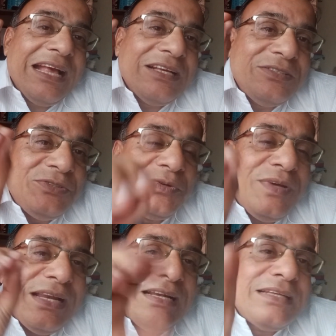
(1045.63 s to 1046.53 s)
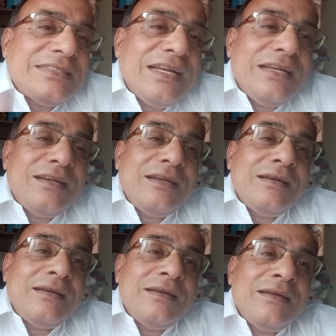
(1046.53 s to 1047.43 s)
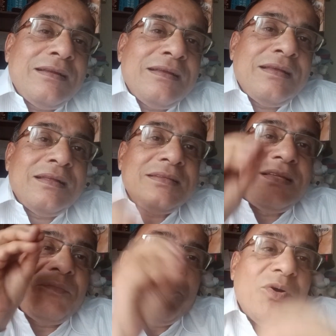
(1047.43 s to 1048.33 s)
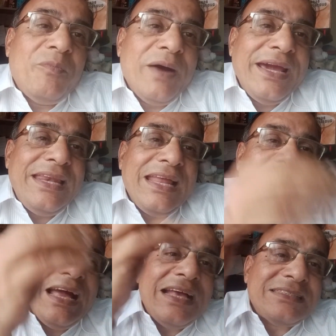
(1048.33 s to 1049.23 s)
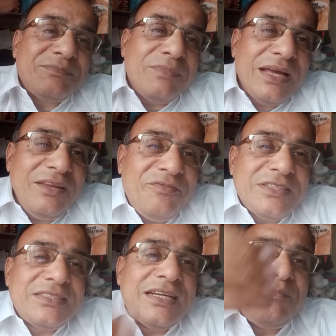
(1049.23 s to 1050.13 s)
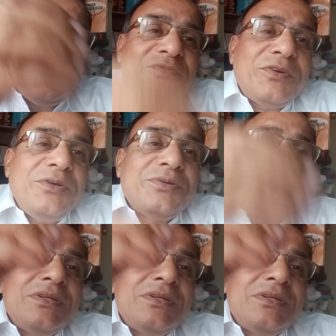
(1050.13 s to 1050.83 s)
you will understand the mobile has manifested before you